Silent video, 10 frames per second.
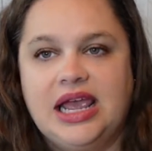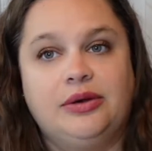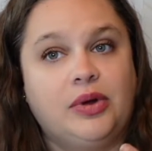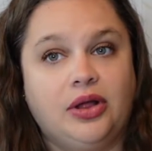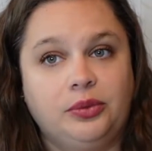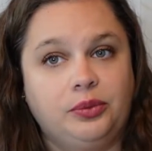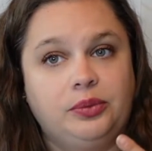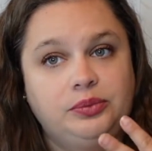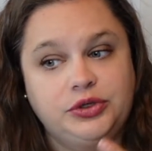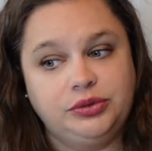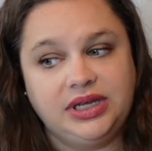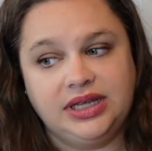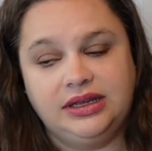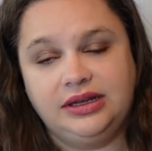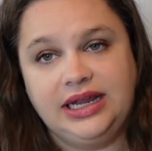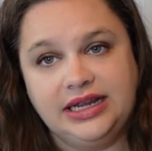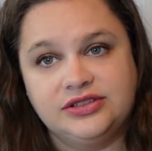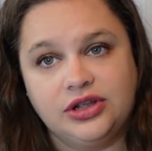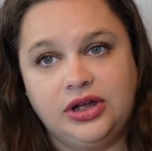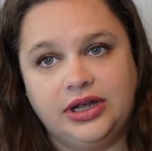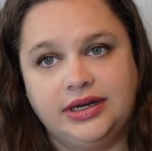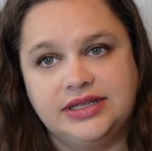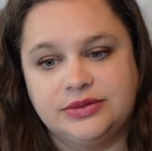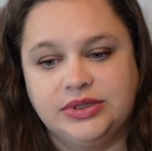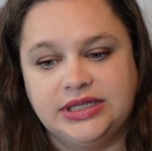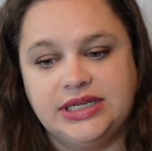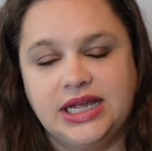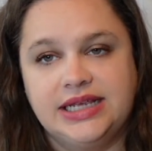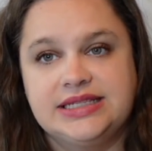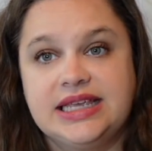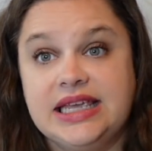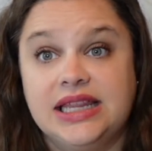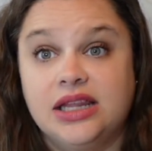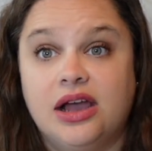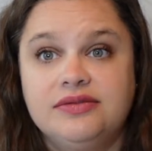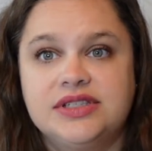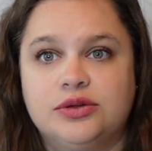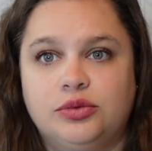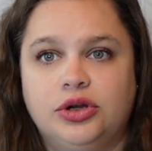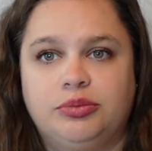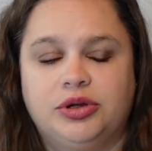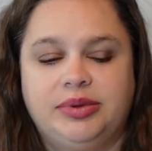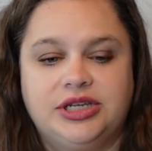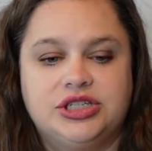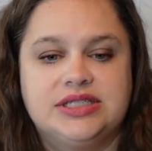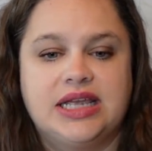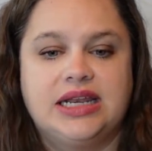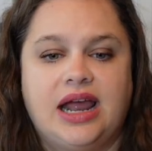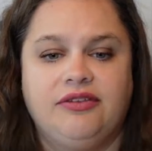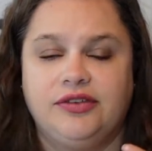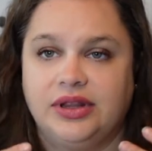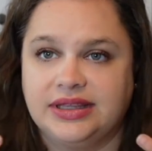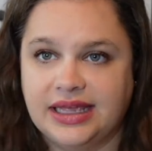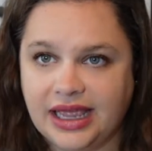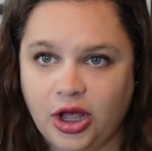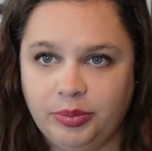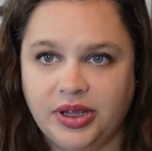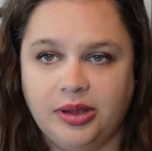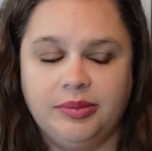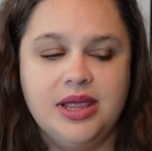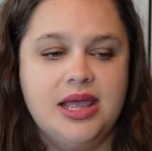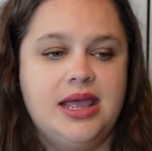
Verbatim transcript: and while doing it hands-on is really nice, he loves the workbook pages, I feel like they help him,